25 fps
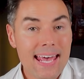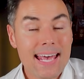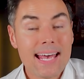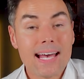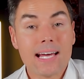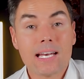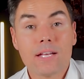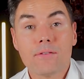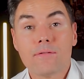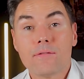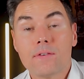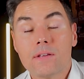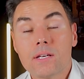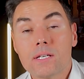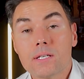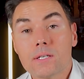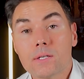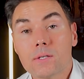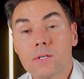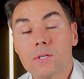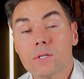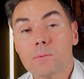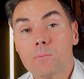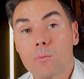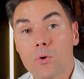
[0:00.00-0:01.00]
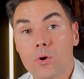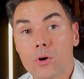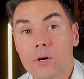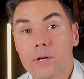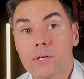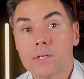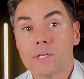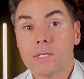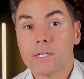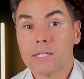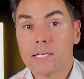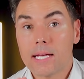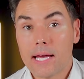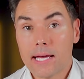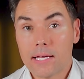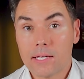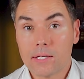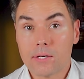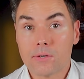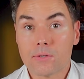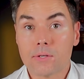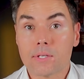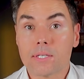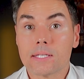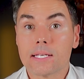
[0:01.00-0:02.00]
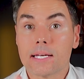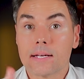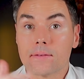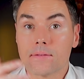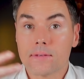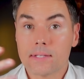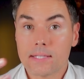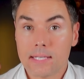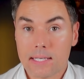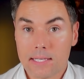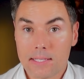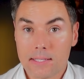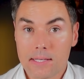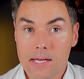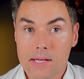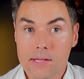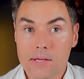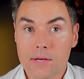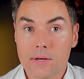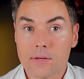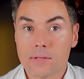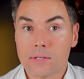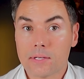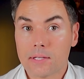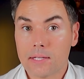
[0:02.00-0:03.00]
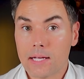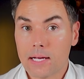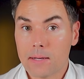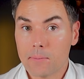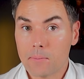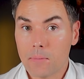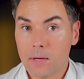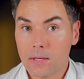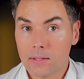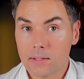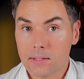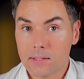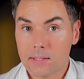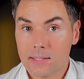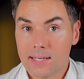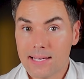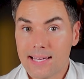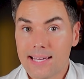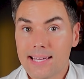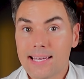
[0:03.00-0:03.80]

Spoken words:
and he finishes his mortgage in 10 years instead of 16 years and 9 months,